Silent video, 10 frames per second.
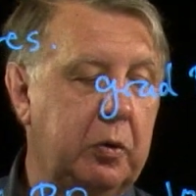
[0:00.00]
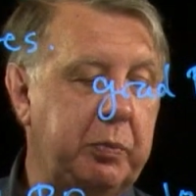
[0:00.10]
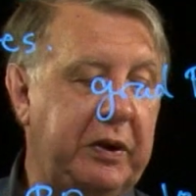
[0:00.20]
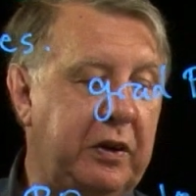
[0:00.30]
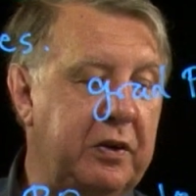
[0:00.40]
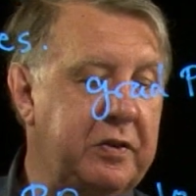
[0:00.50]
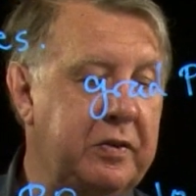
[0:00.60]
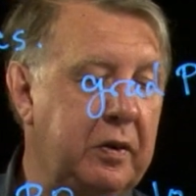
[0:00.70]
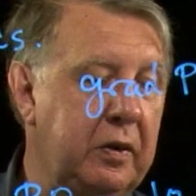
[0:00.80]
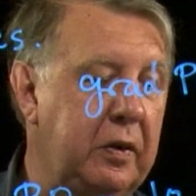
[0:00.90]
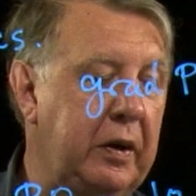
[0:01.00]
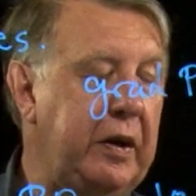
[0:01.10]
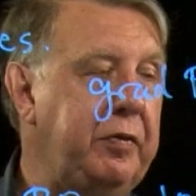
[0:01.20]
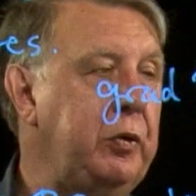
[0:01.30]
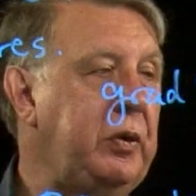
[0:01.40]
Because
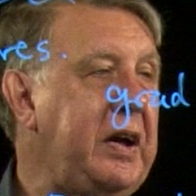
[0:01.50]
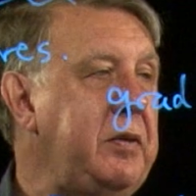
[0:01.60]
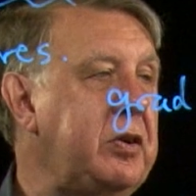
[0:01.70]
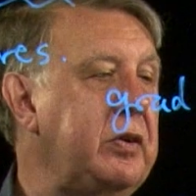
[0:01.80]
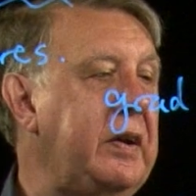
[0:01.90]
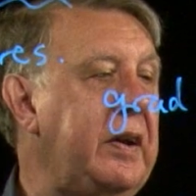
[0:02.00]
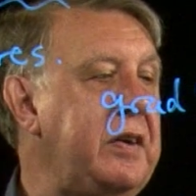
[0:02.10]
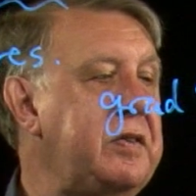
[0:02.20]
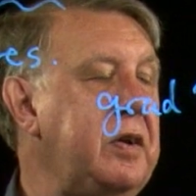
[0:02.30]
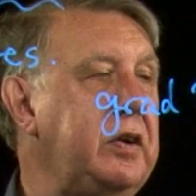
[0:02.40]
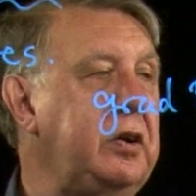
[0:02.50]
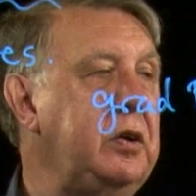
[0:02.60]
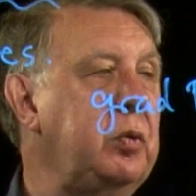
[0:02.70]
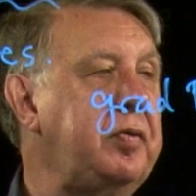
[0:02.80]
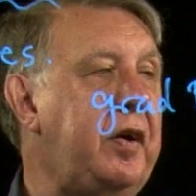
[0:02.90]
if you keep doing this,
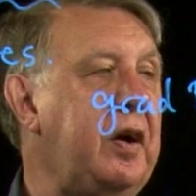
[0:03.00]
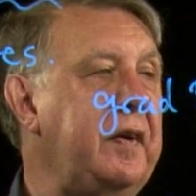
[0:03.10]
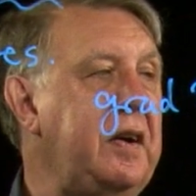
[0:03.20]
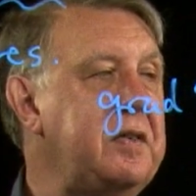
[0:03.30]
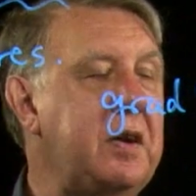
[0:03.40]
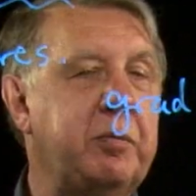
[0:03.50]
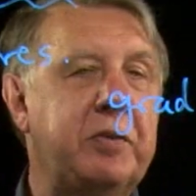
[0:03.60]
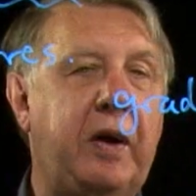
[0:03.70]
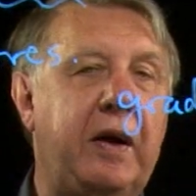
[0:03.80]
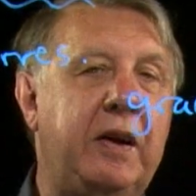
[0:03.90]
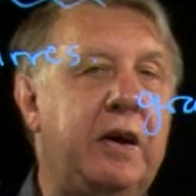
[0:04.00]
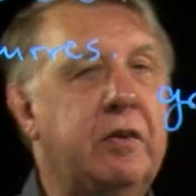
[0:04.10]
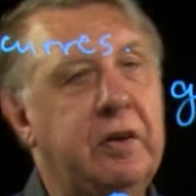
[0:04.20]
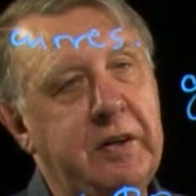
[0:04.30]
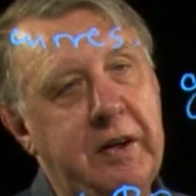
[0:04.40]
you will find these numbers get
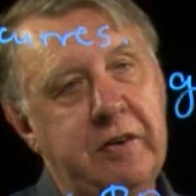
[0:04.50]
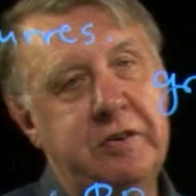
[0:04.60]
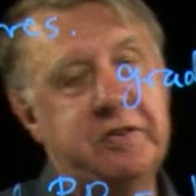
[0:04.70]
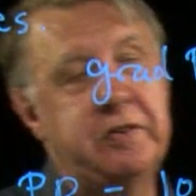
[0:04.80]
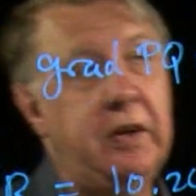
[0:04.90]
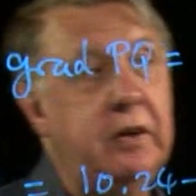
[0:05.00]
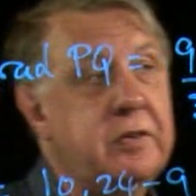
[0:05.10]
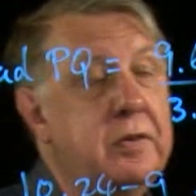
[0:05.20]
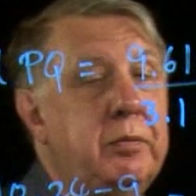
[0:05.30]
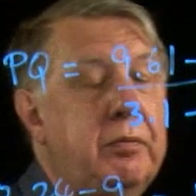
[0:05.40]
nearer and nearer to 6.